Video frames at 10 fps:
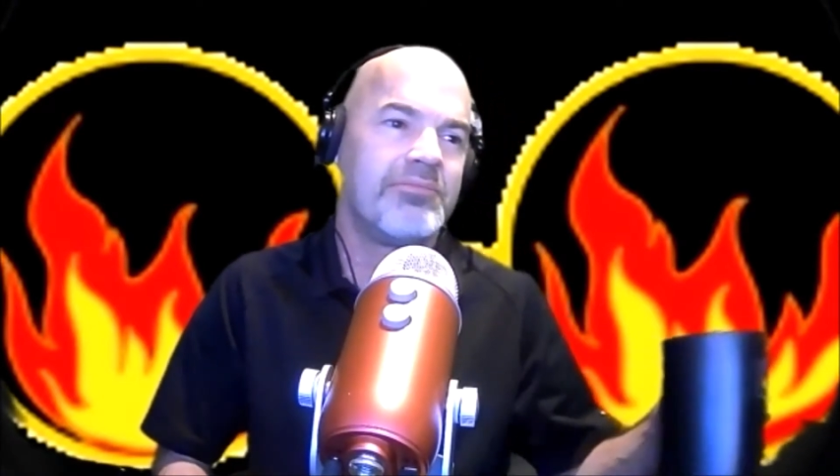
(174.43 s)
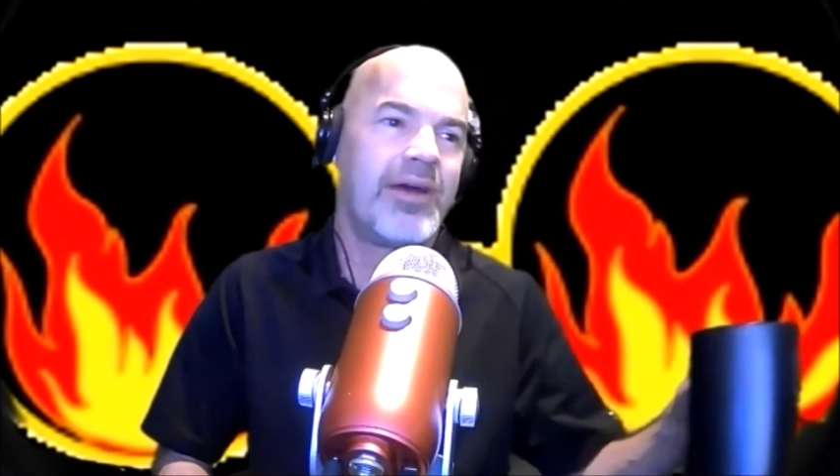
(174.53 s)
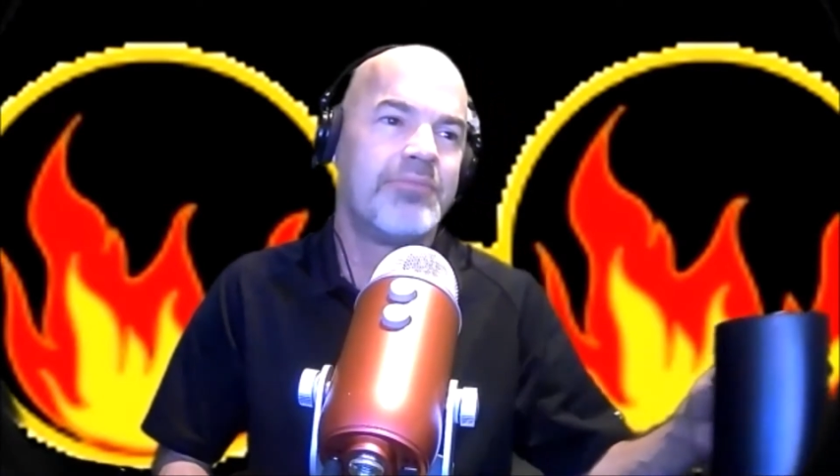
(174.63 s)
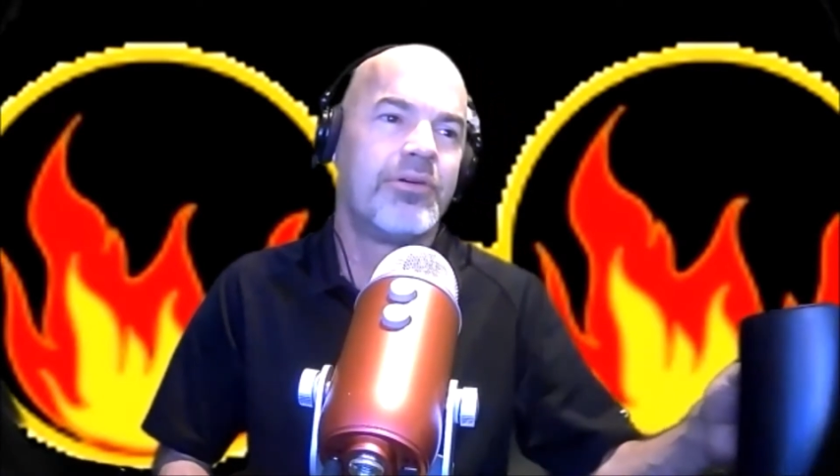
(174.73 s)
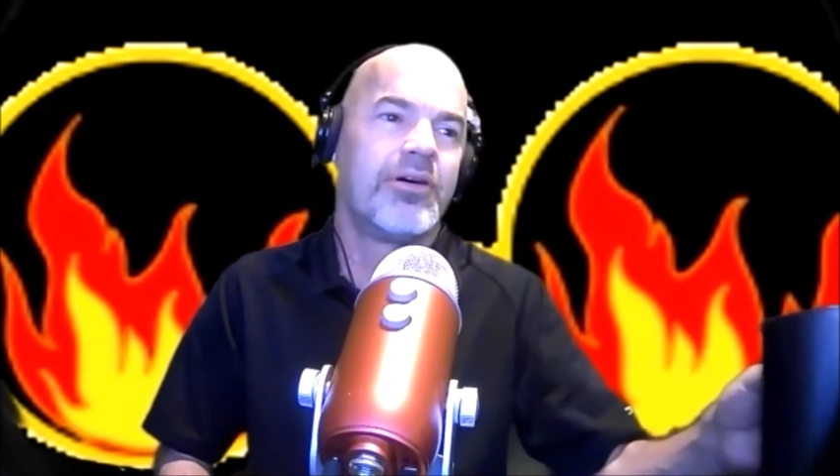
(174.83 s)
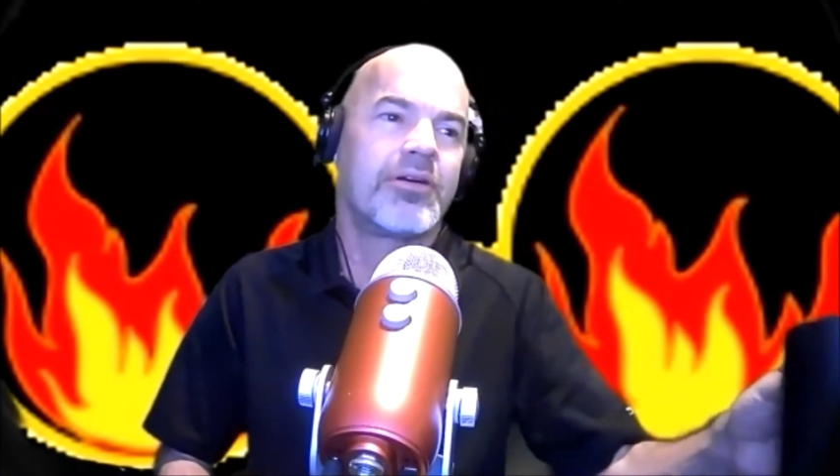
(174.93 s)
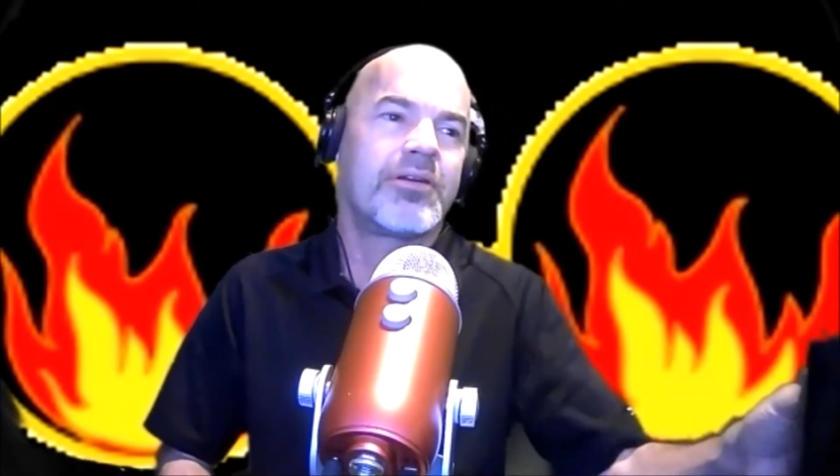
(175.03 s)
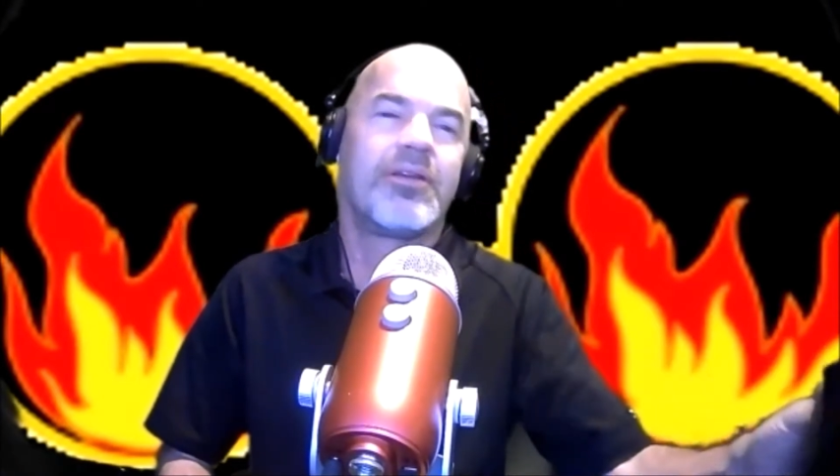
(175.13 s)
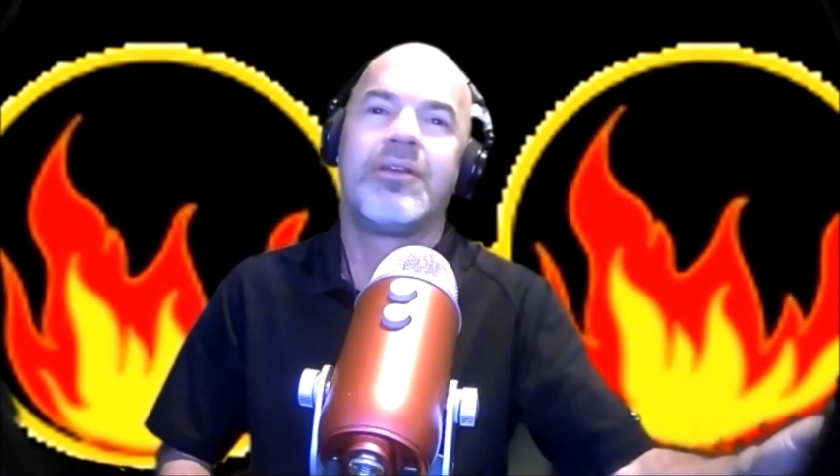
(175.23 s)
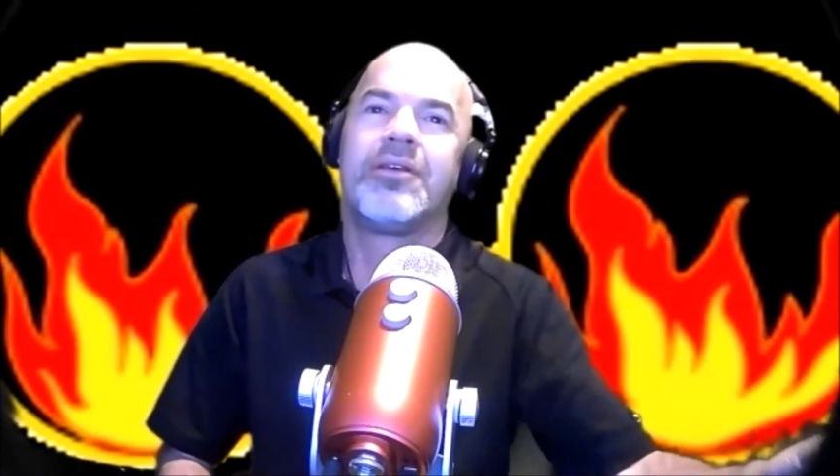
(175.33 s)
My
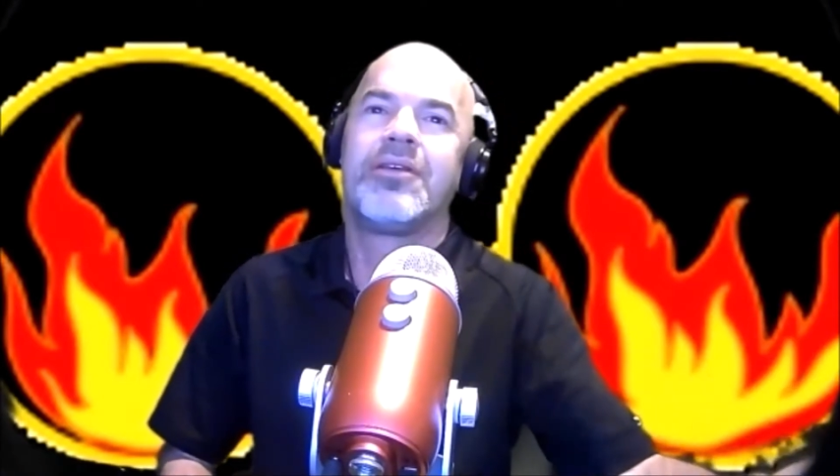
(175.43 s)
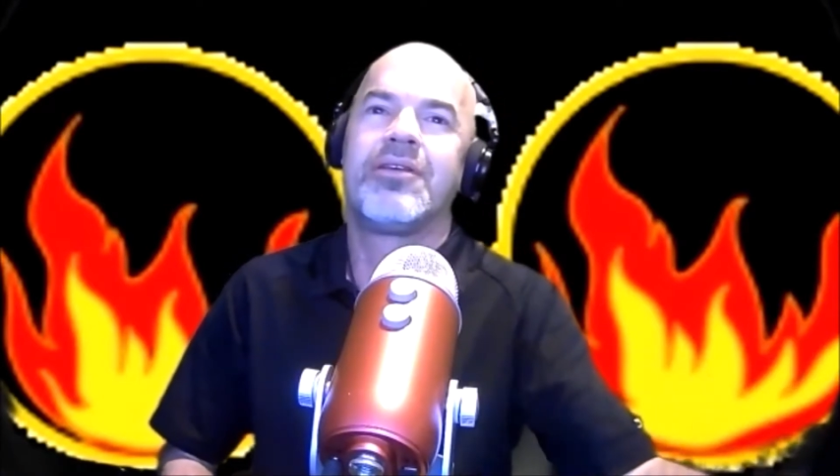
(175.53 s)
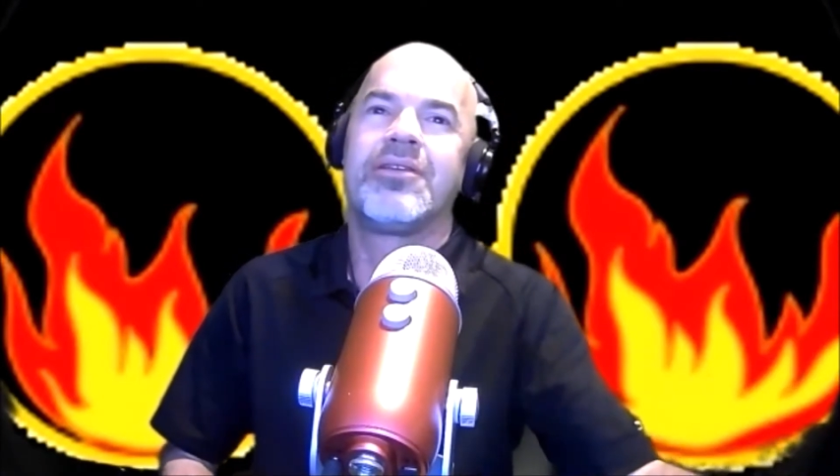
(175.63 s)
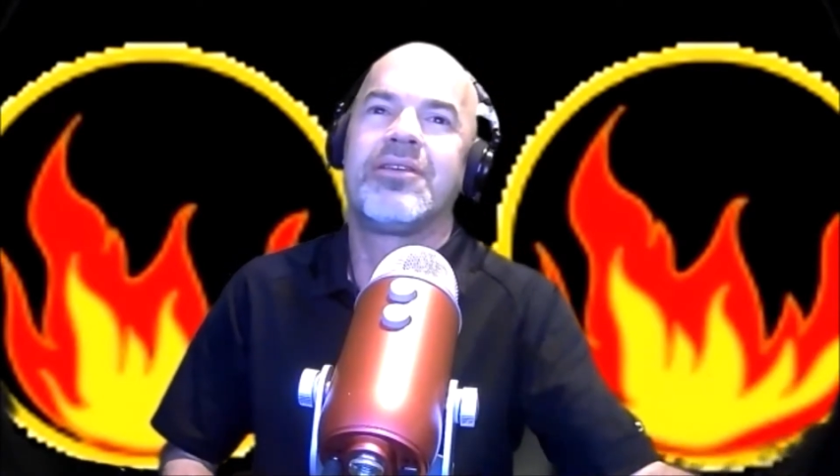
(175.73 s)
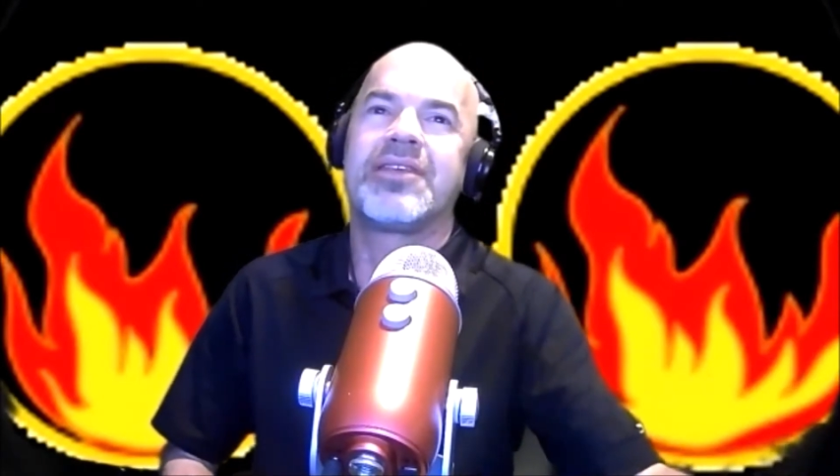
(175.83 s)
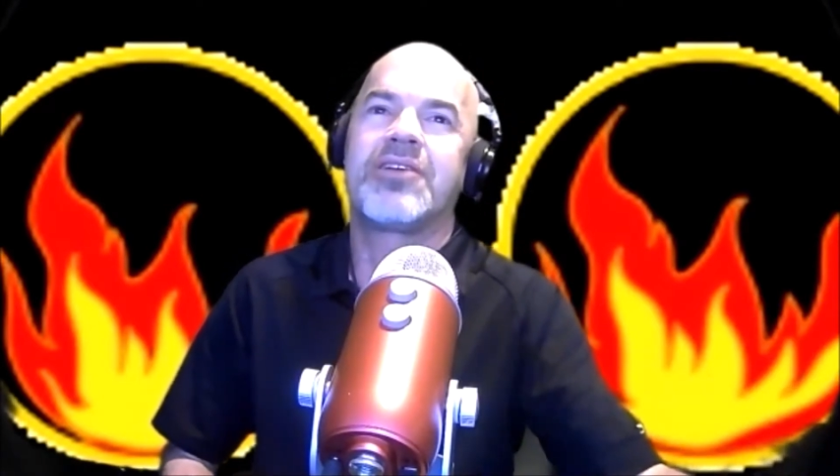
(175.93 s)
book is